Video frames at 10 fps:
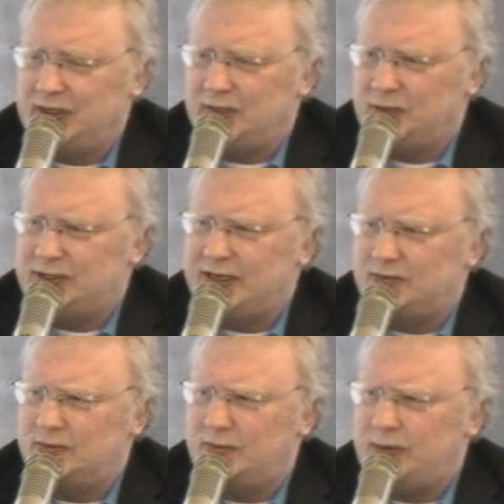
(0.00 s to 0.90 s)
Was that
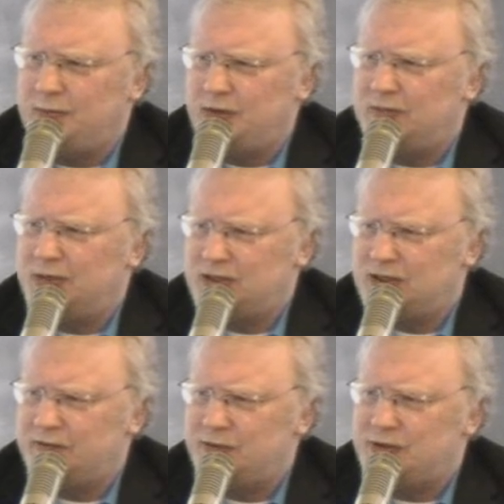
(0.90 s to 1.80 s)
pretty much
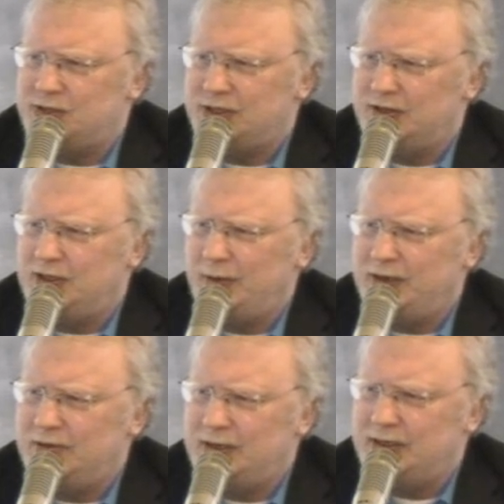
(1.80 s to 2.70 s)
in the first year there
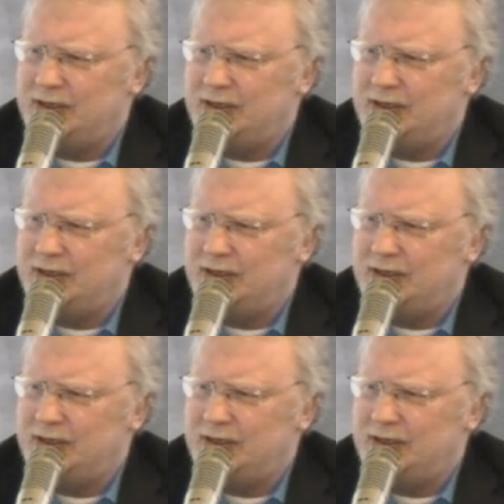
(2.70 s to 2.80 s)
right away?